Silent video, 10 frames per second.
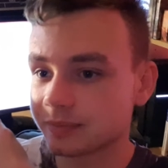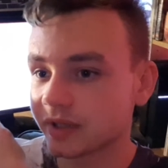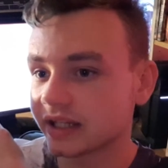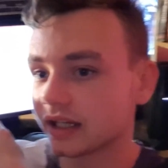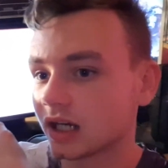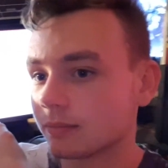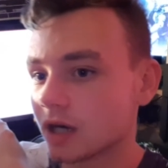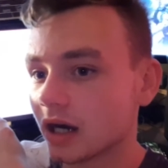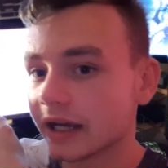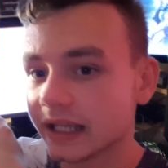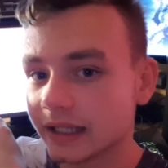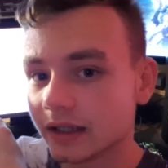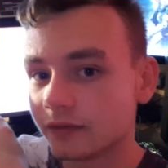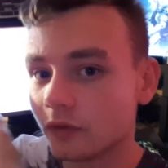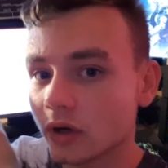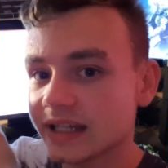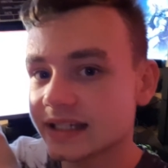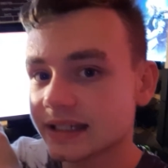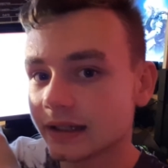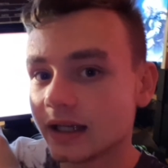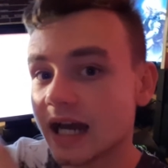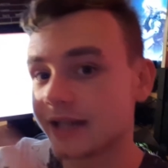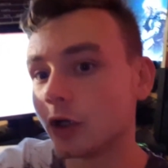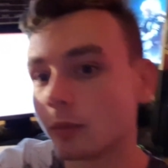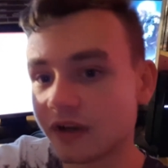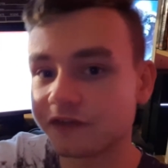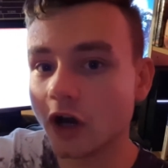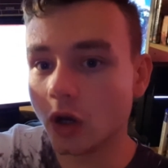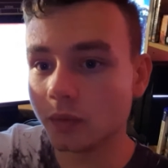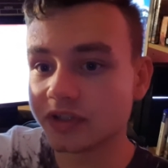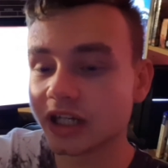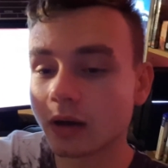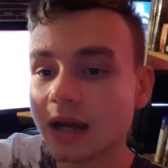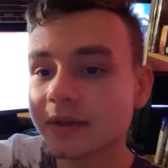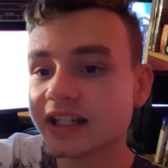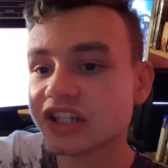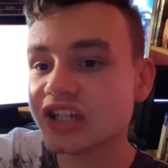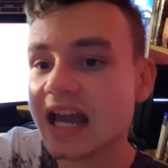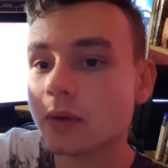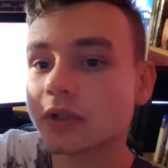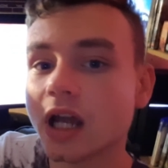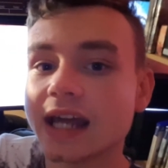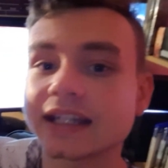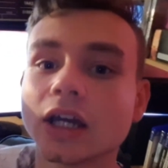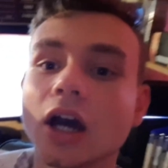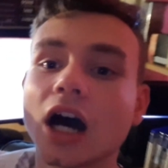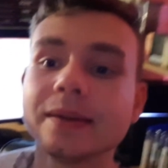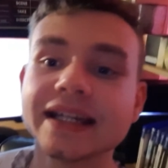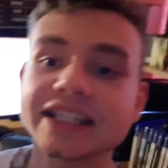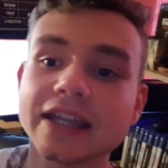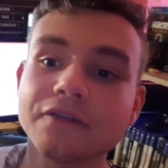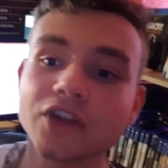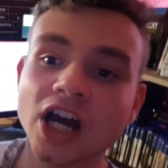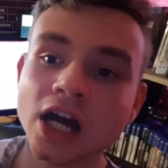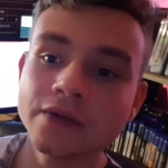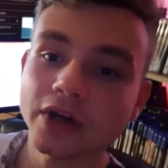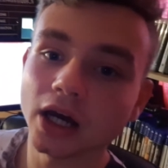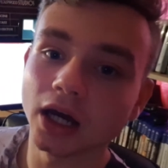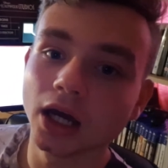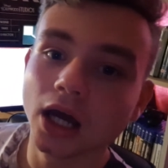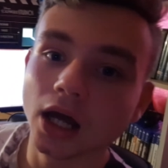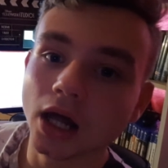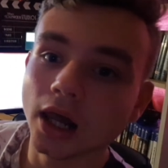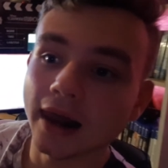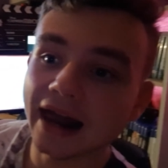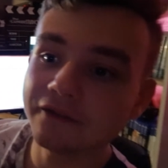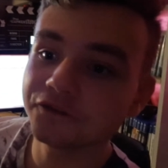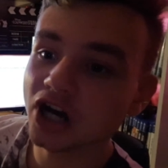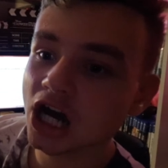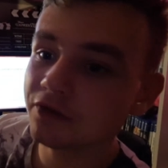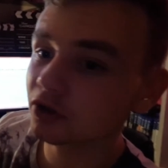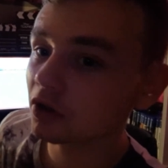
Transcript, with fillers: picking up my voice, and not my phone. So I'm going to sound like I'm getting further and further